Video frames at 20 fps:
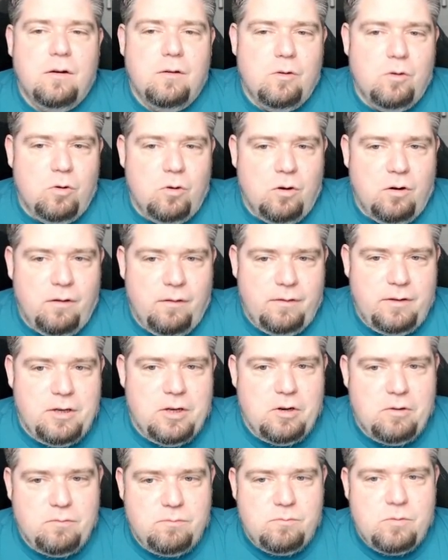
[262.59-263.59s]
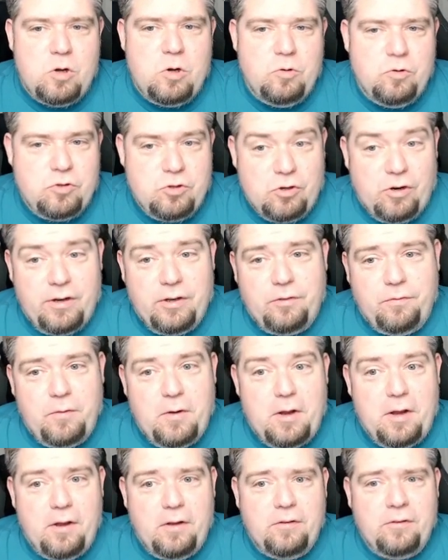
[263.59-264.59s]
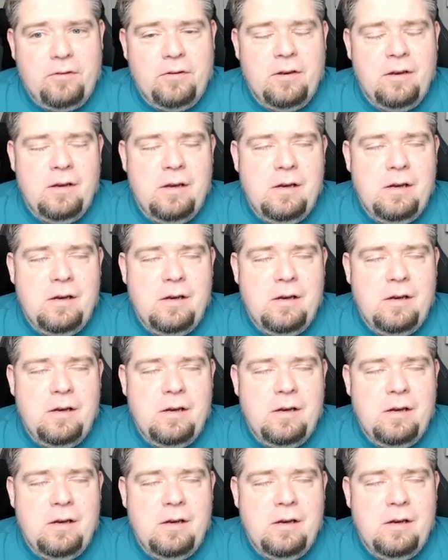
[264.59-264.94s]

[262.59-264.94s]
or, you know, who strikes first?